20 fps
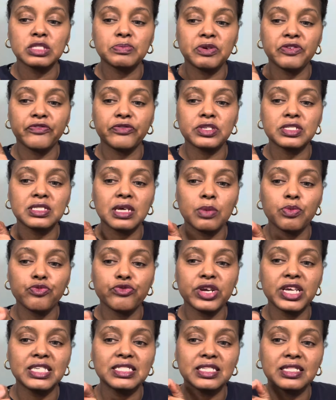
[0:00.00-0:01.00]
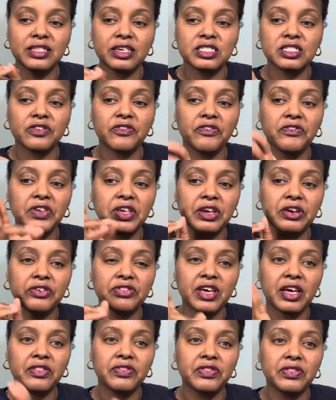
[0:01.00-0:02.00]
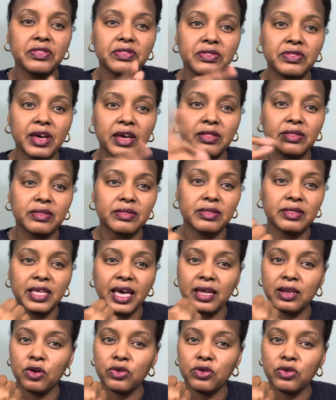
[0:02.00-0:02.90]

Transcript: but for some reason there's a fear that